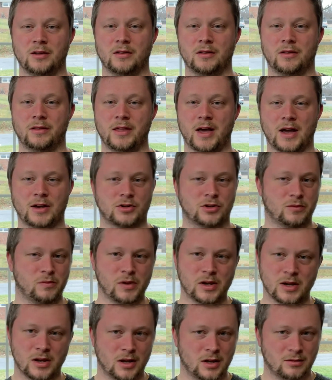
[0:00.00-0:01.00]
that should
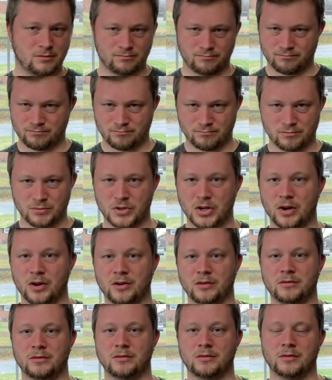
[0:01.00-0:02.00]
be it.
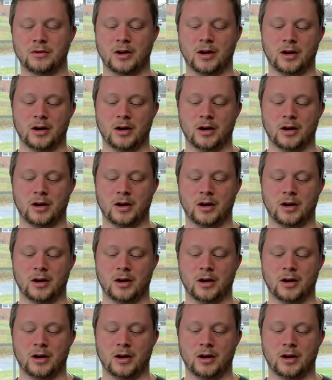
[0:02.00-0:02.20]
Done.